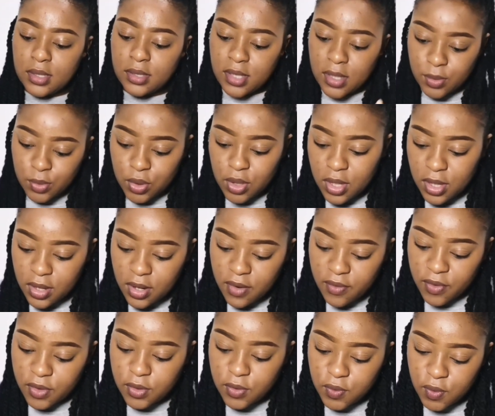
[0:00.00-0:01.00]
Psalm
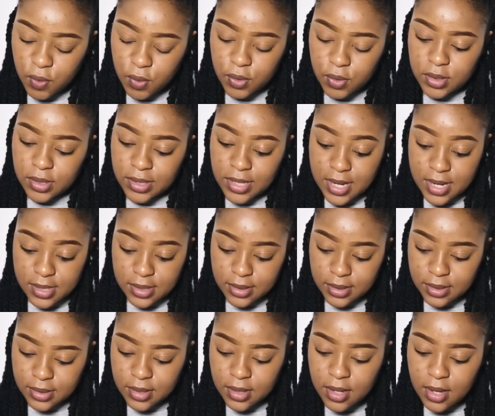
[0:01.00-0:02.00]
23 verse 4
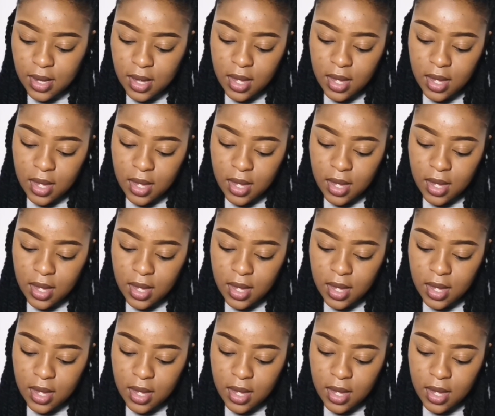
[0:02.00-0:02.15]
says,